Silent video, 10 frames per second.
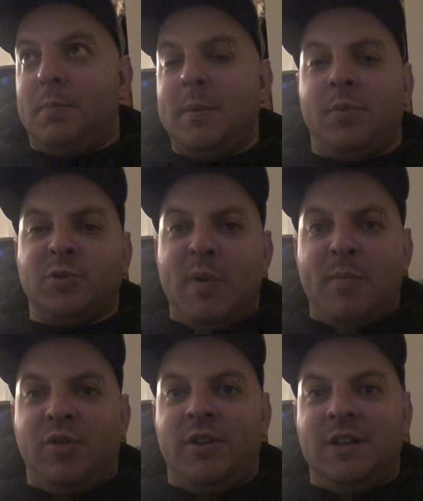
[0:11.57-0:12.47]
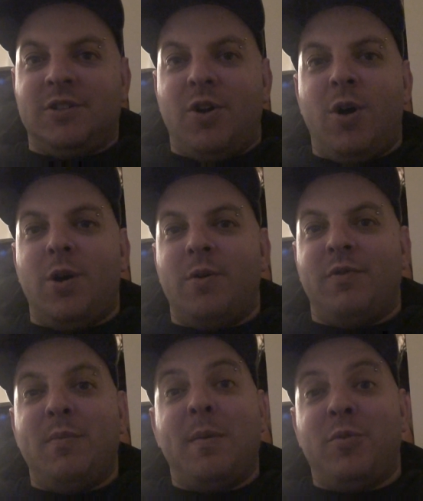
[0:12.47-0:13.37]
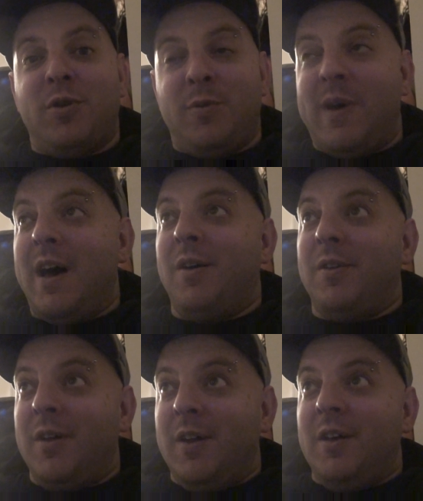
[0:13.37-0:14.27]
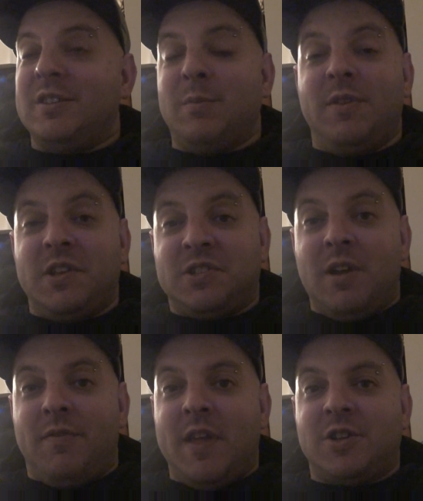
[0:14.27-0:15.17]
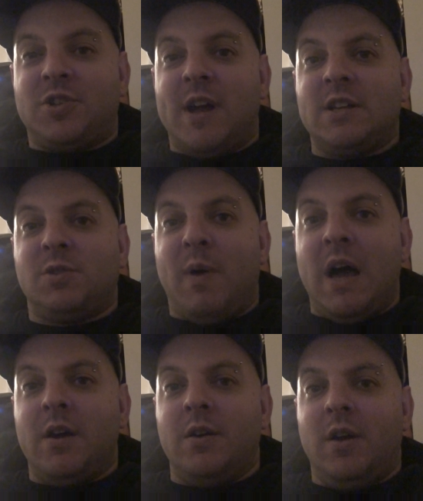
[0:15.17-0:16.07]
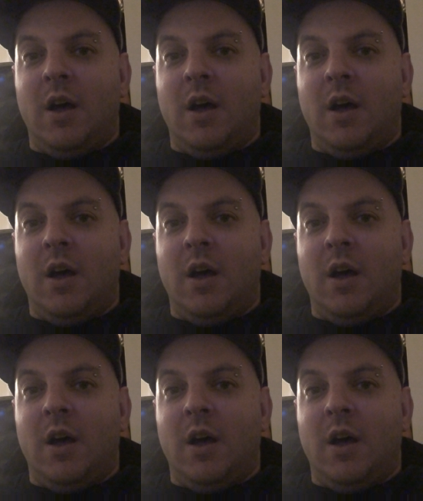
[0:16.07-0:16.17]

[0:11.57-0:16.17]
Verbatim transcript: people's memories are remembered about some of the stuff that's transpired.